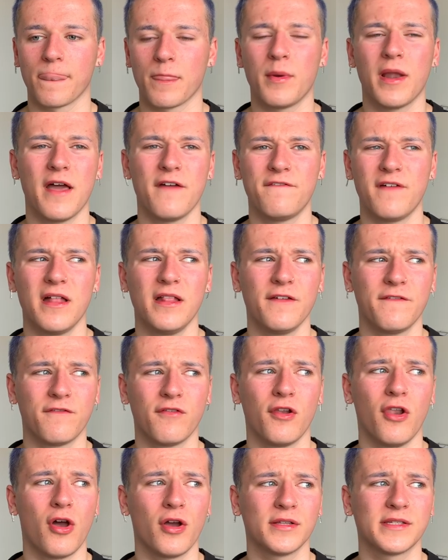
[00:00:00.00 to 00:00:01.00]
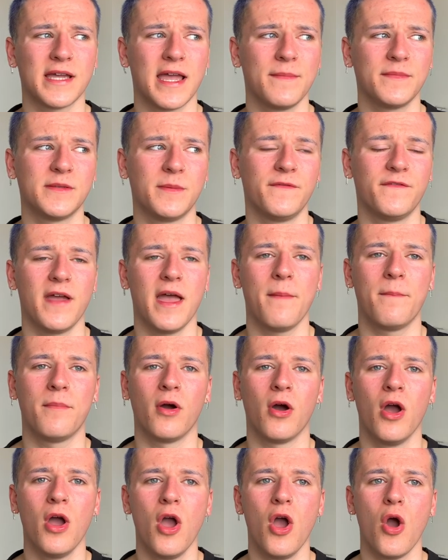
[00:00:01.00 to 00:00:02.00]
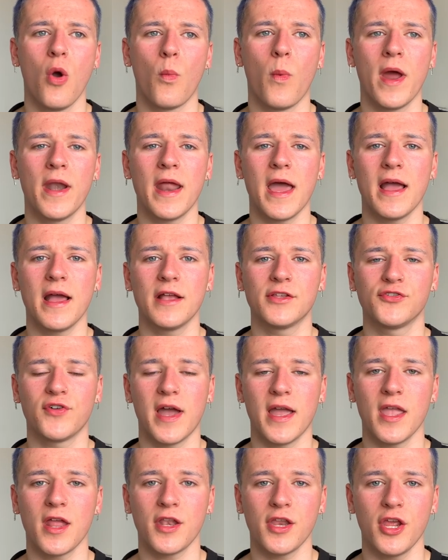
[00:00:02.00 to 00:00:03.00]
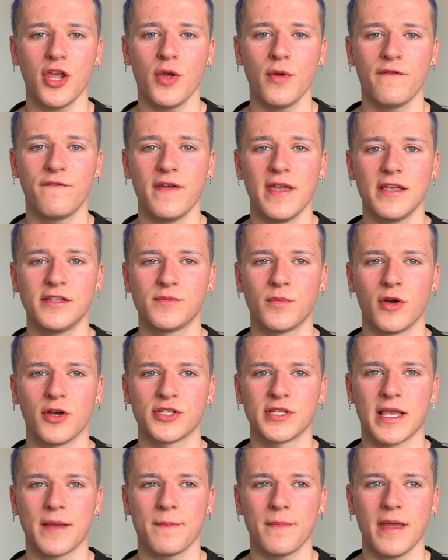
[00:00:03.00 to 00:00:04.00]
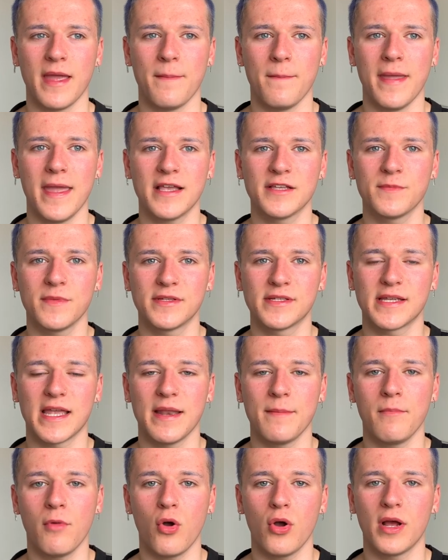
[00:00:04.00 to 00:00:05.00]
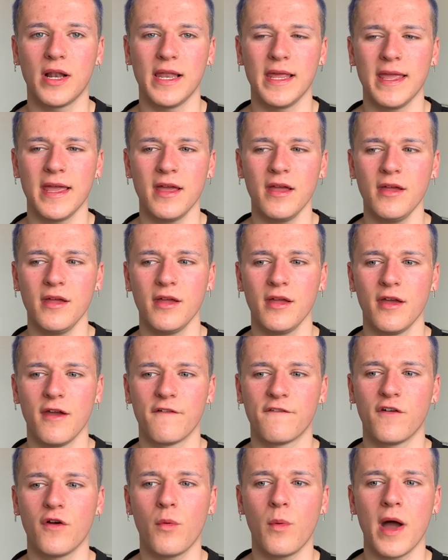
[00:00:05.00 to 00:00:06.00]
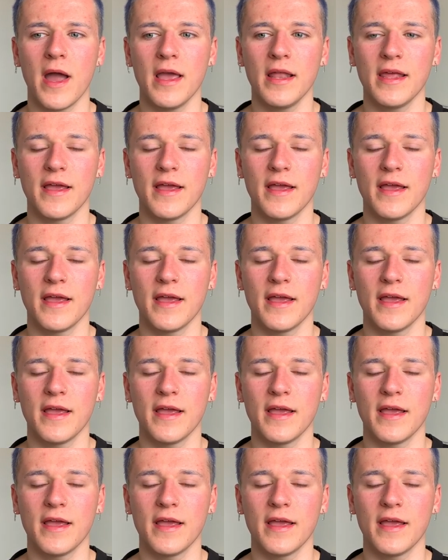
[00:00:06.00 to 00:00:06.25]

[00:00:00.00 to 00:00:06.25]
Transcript: well, I felt it for a long time to be fair, but when I try a new face wash, like, it makes my skin more clear for a while.